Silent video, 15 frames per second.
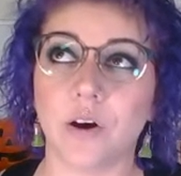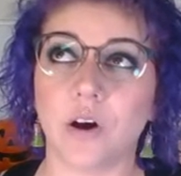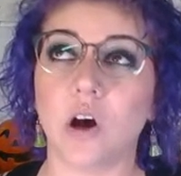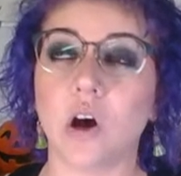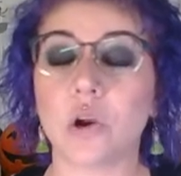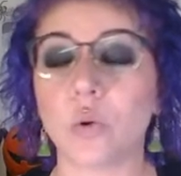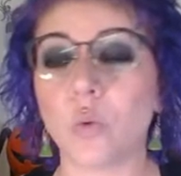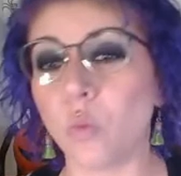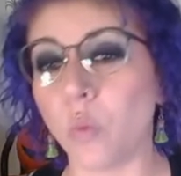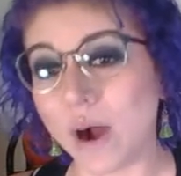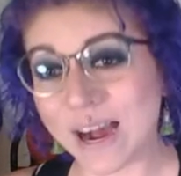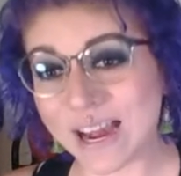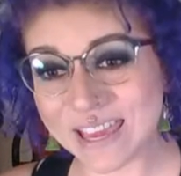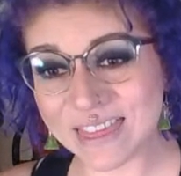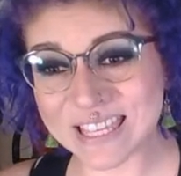on
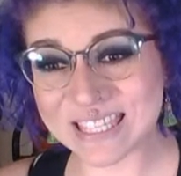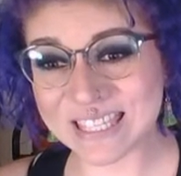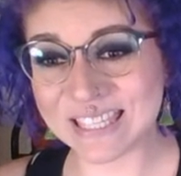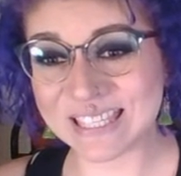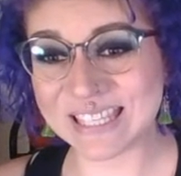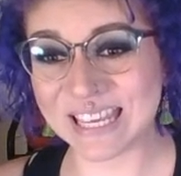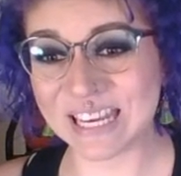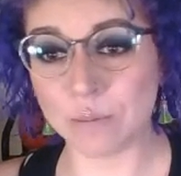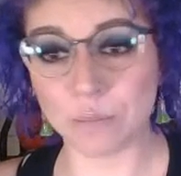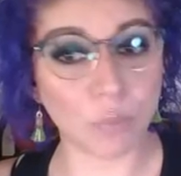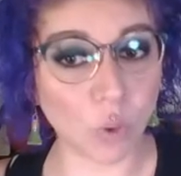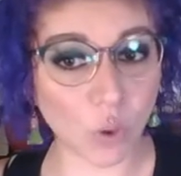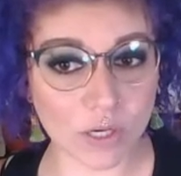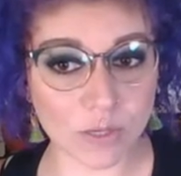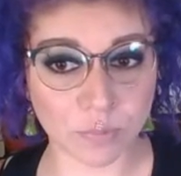why this is an
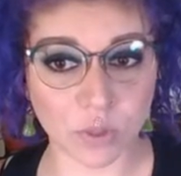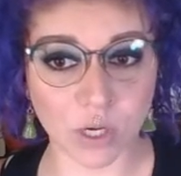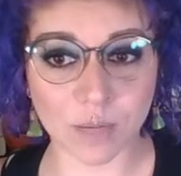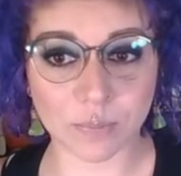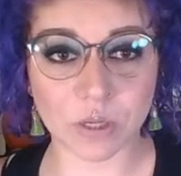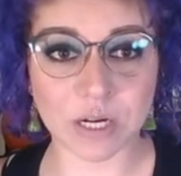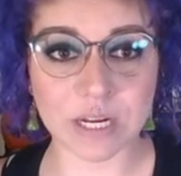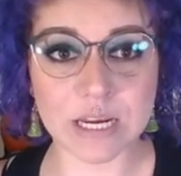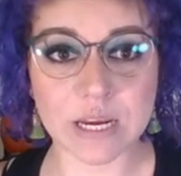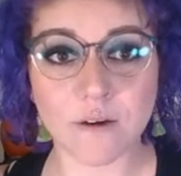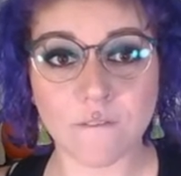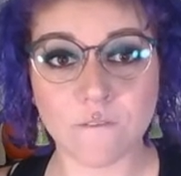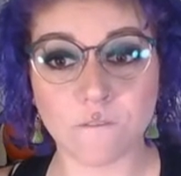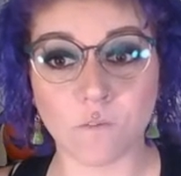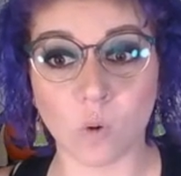important property
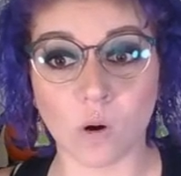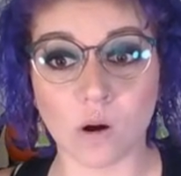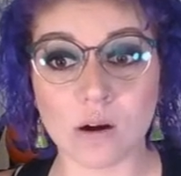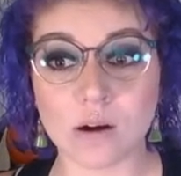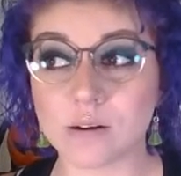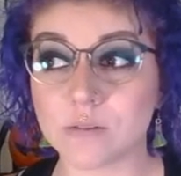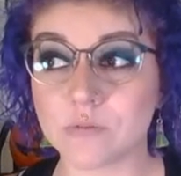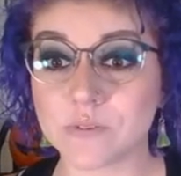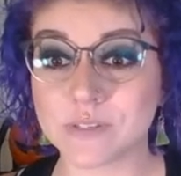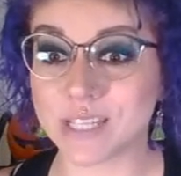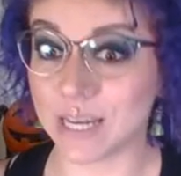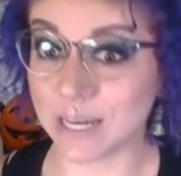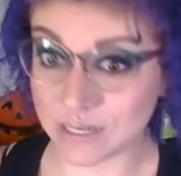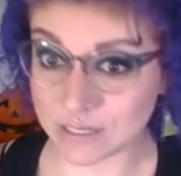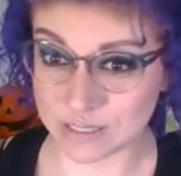for
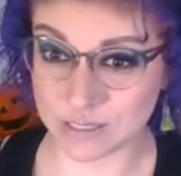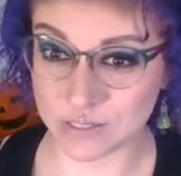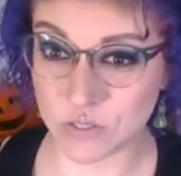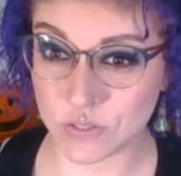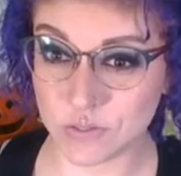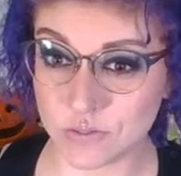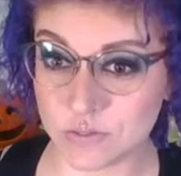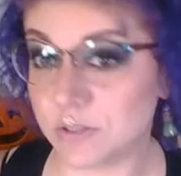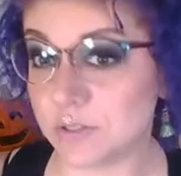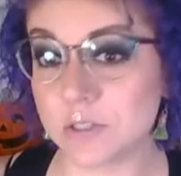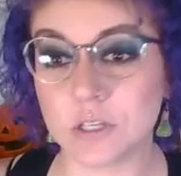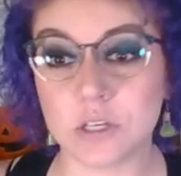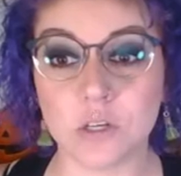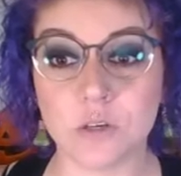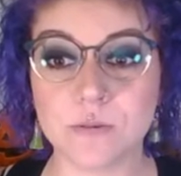scientists
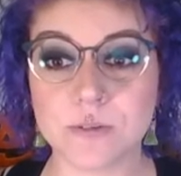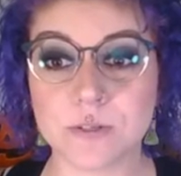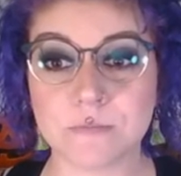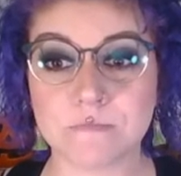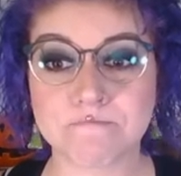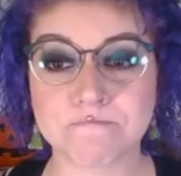to use.